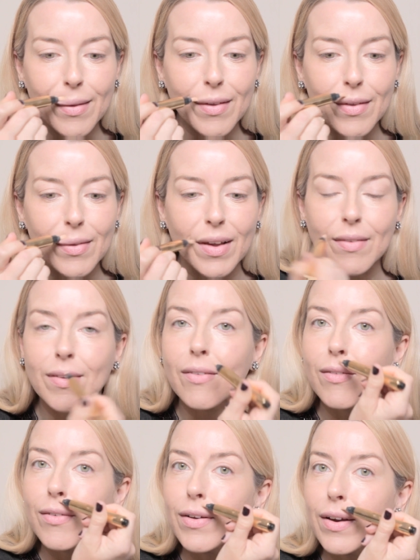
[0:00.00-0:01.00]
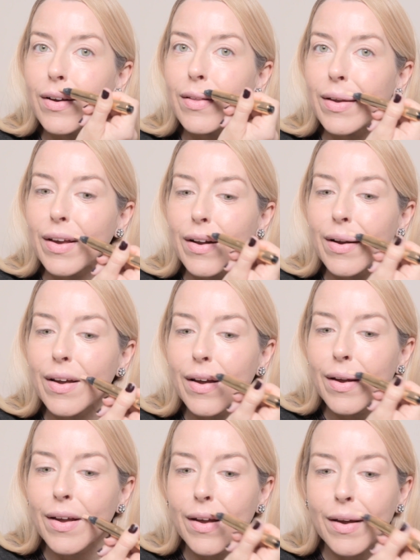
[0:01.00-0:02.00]
So it's nice to have a really clean
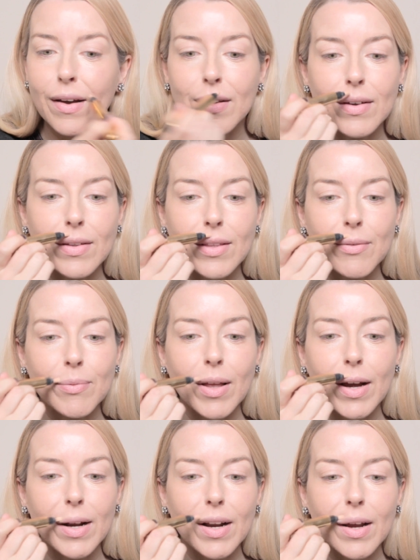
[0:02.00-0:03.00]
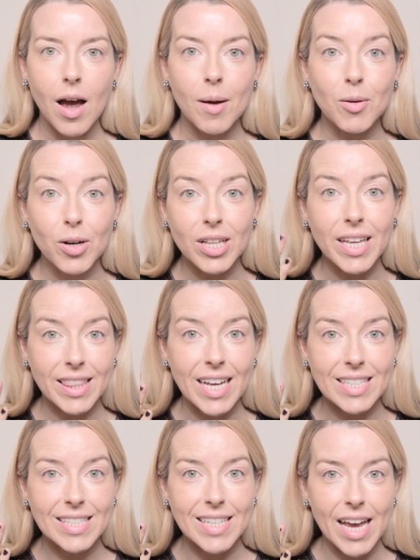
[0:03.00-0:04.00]
lip line. I'm going to let
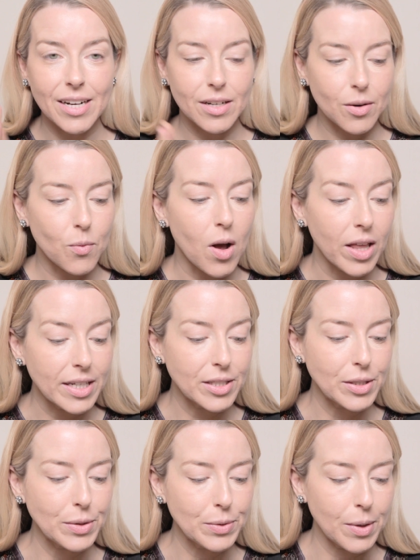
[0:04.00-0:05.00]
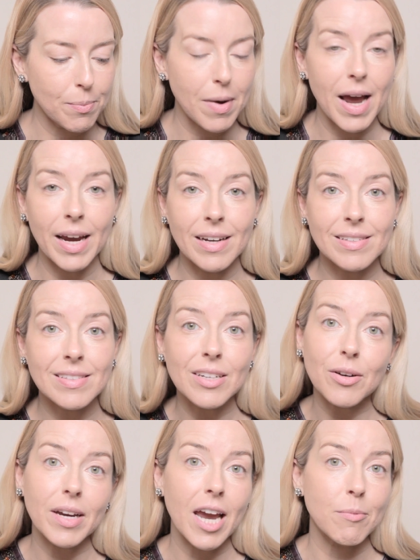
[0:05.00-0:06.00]
that set while I do my
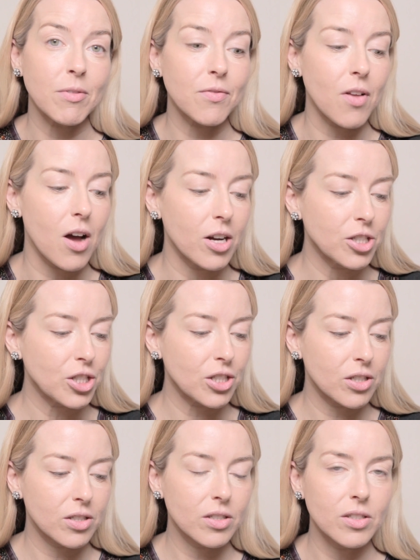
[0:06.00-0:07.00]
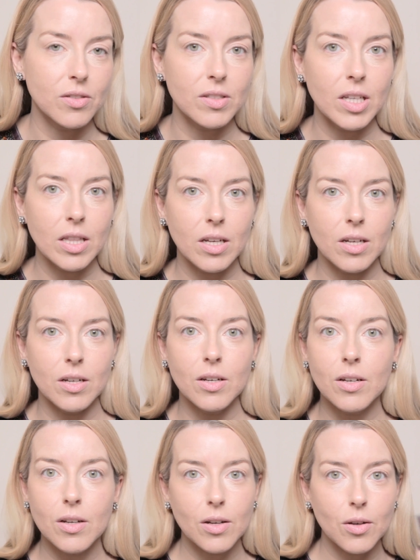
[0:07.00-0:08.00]
Secret Camouflage using the
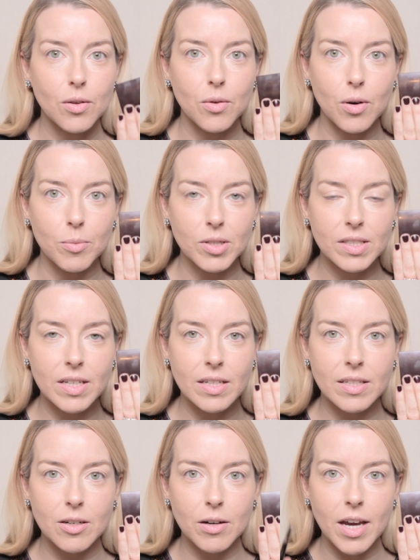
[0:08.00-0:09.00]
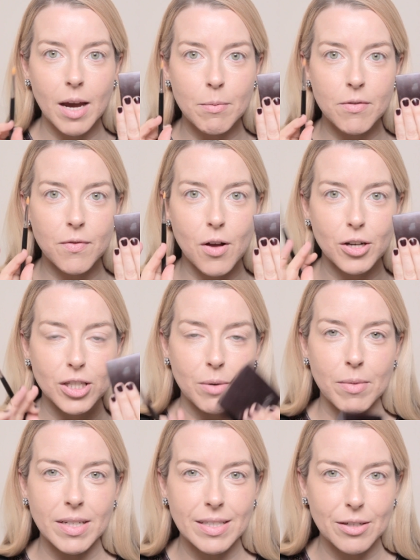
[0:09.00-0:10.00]
Laura Mercier Secret Camouflage and
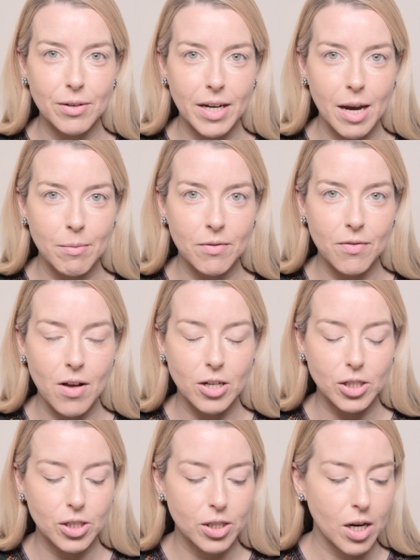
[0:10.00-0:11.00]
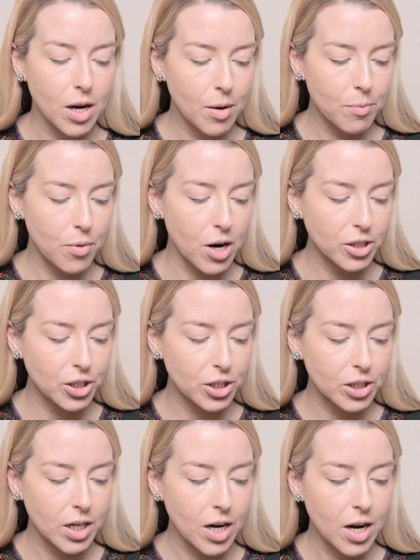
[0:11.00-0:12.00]
my Secret Camouflage
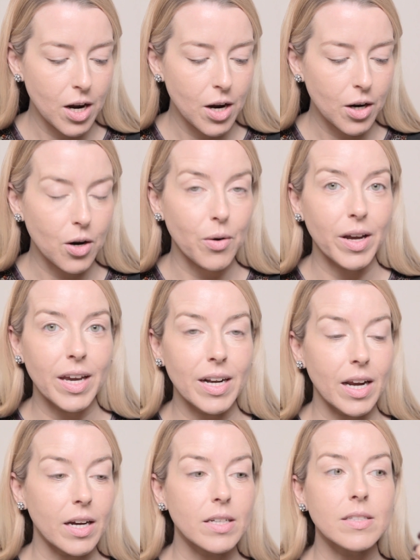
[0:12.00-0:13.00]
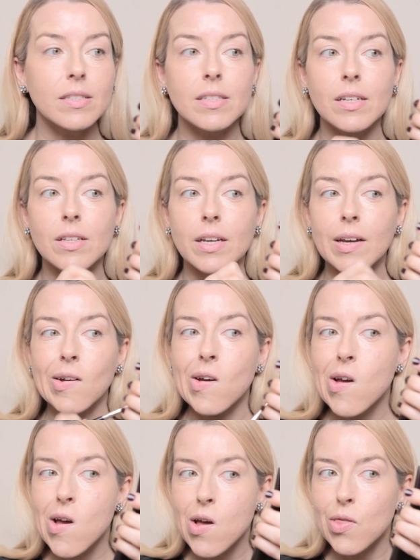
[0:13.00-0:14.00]
brush, going in and concealing
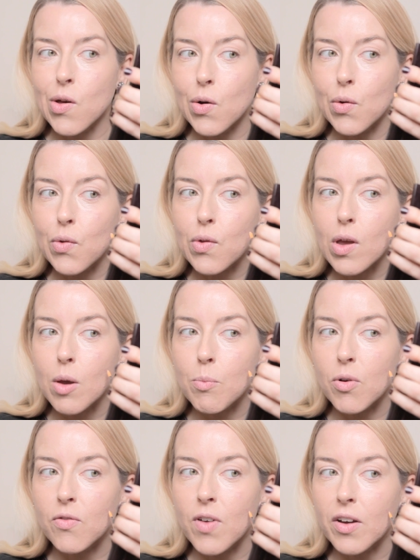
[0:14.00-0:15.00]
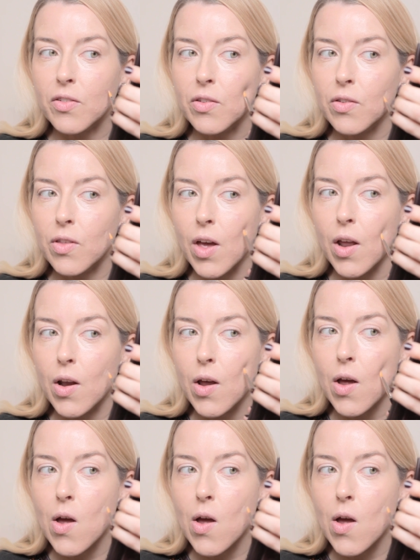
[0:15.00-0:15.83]
those imperfections that